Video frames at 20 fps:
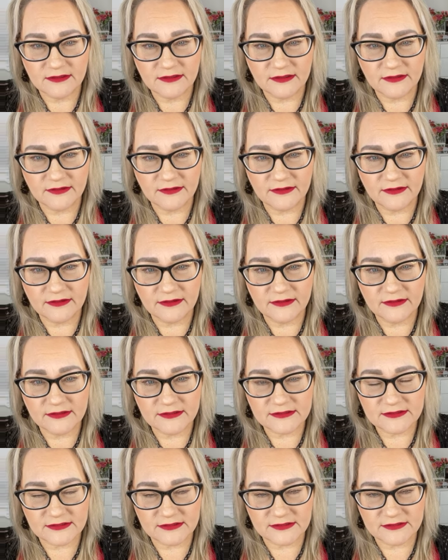
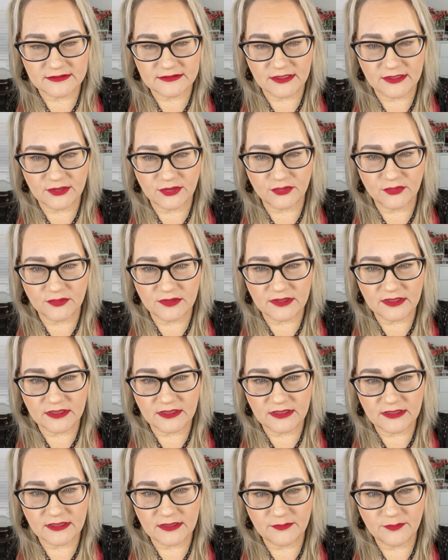There's just a
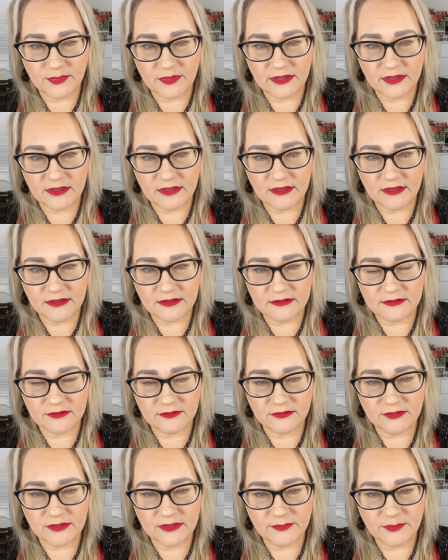creeping
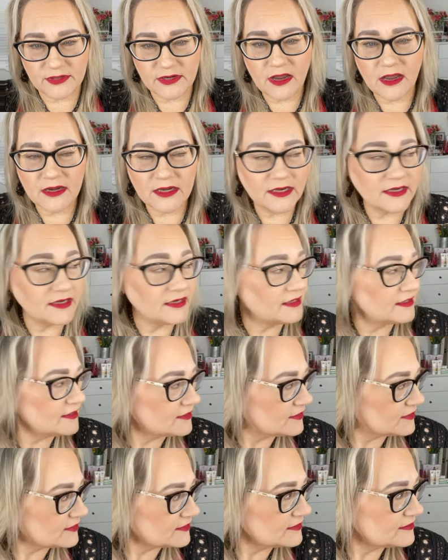on in
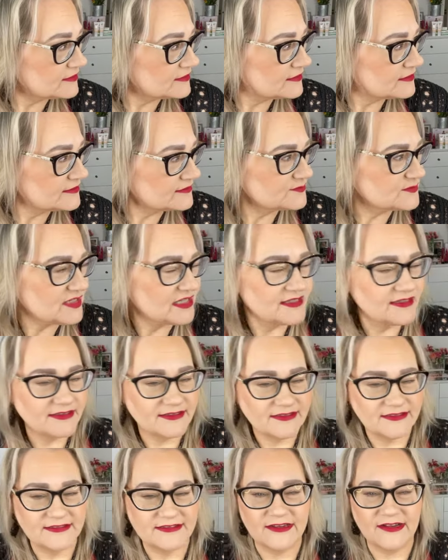here.
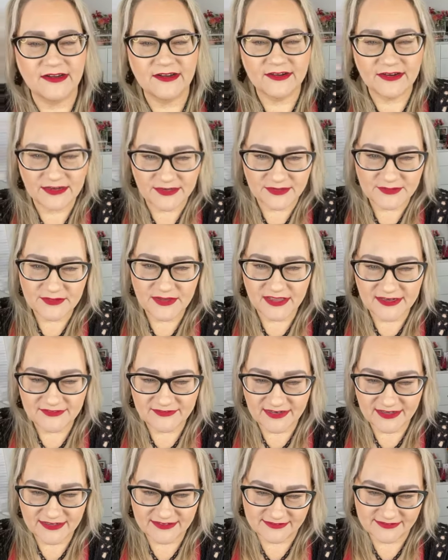All right.
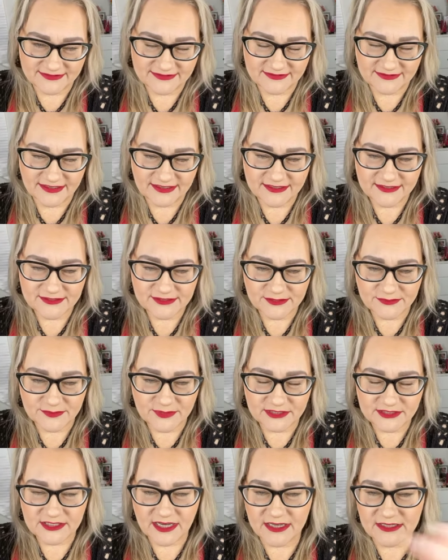Anyway, thank you so
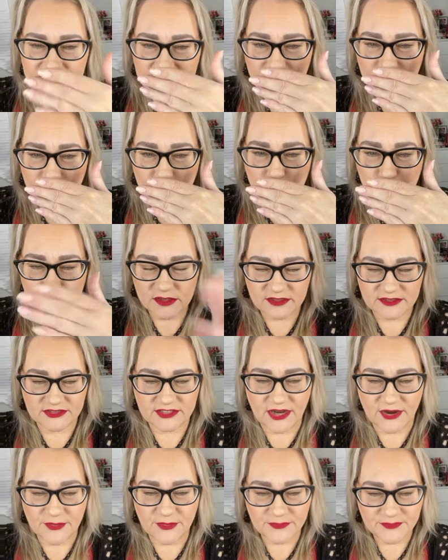much, guys.
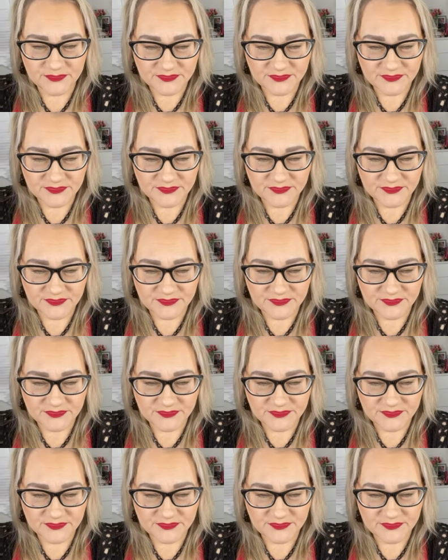Ciao.